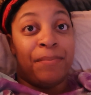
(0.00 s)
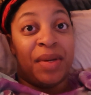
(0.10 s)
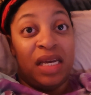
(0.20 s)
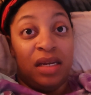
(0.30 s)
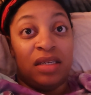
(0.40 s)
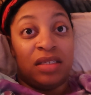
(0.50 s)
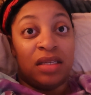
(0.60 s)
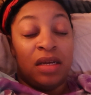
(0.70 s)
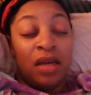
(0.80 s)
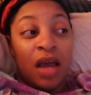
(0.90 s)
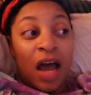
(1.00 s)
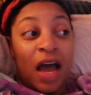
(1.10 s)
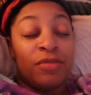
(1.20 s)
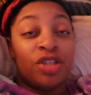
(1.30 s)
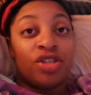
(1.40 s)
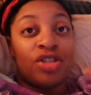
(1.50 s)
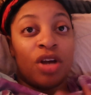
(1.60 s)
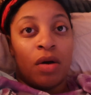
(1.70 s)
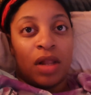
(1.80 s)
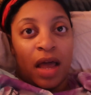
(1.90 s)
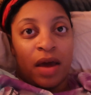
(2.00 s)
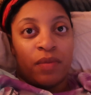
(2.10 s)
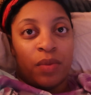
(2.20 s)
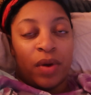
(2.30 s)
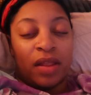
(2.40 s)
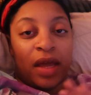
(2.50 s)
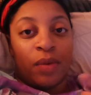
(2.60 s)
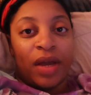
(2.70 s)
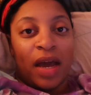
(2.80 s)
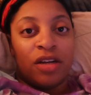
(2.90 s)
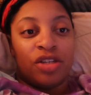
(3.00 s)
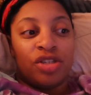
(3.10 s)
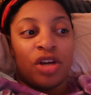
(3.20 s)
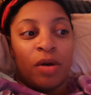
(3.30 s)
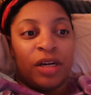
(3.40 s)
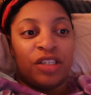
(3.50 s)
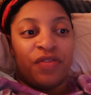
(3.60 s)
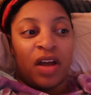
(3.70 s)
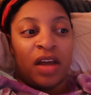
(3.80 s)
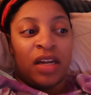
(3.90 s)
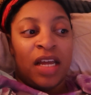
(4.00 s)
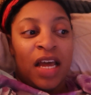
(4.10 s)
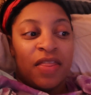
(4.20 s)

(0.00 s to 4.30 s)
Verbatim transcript: beat. I'm so glad we went. Like we had so much fun.